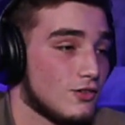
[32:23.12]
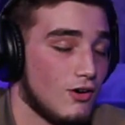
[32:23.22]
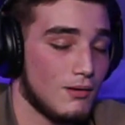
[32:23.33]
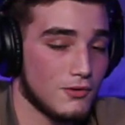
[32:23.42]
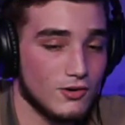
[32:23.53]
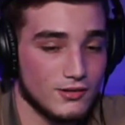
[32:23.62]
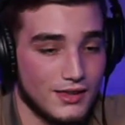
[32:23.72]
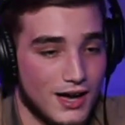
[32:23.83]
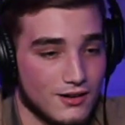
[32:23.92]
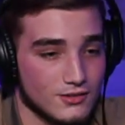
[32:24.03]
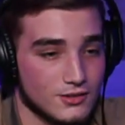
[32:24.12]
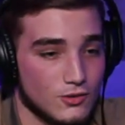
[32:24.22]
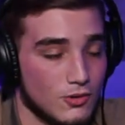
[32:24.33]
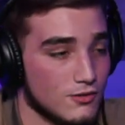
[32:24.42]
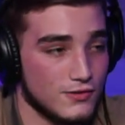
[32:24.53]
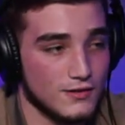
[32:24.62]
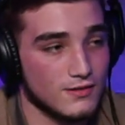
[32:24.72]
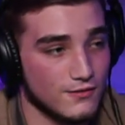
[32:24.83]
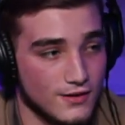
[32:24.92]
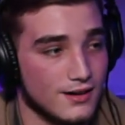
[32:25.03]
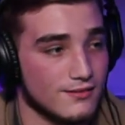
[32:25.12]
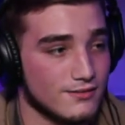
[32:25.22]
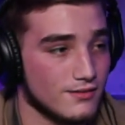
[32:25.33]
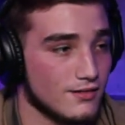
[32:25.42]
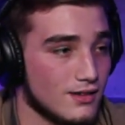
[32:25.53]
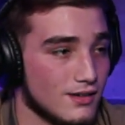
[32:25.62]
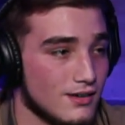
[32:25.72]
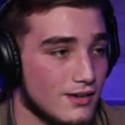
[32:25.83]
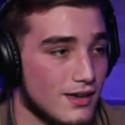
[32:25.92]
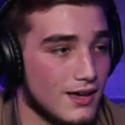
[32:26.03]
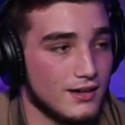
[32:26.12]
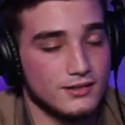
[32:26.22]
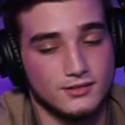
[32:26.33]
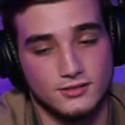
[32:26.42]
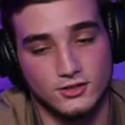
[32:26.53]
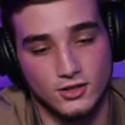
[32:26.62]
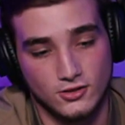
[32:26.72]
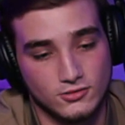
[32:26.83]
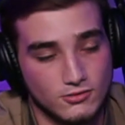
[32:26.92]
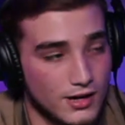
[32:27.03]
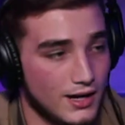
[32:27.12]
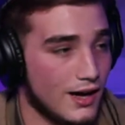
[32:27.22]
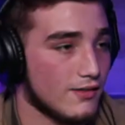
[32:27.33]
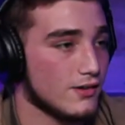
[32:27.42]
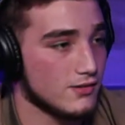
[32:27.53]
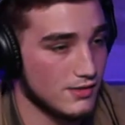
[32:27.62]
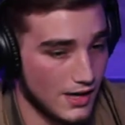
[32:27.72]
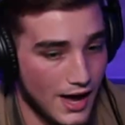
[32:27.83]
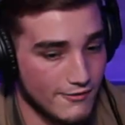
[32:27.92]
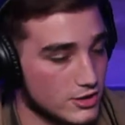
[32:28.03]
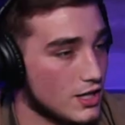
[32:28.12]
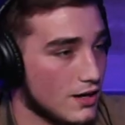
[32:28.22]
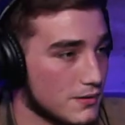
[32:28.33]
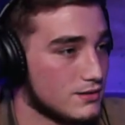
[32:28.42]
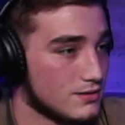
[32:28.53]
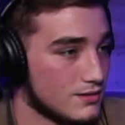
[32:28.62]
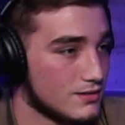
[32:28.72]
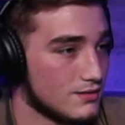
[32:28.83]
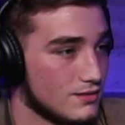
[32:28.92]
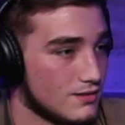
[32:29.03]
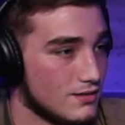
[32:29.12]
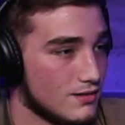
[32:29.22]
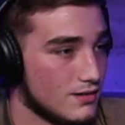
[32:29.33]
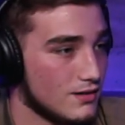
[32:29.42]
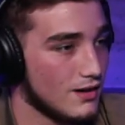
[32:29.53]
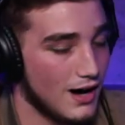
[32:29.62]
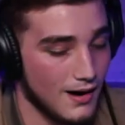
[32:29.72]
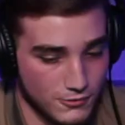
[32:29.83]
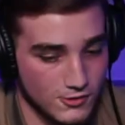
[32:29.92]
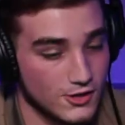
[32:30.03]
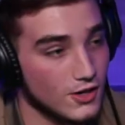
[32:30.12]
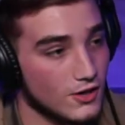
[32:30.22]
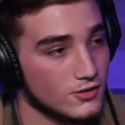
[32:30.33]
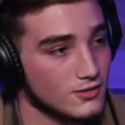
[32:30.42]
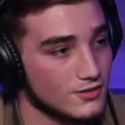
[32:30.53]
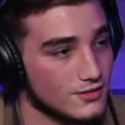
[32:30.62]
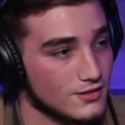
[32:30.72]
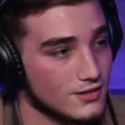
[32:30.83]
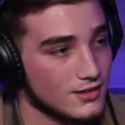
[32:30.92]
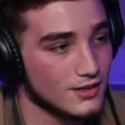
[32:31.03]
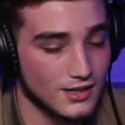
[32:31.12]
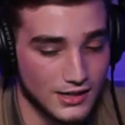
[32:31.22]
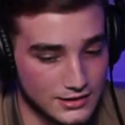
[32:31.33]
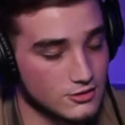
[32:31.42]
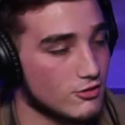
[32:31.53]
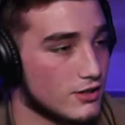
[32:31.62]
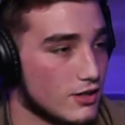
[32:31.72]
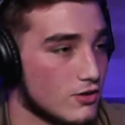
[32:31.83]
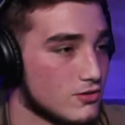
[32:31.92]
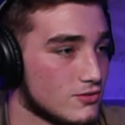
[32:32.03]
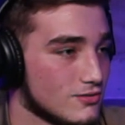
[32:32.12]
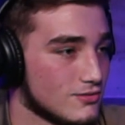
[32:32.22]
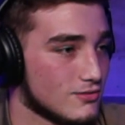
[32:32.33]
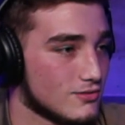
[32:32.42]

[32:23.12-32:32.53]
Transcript: So I'm going down to 155. Wow. And you know, right now they they have a champion. I'm 3 0. He's 3 0.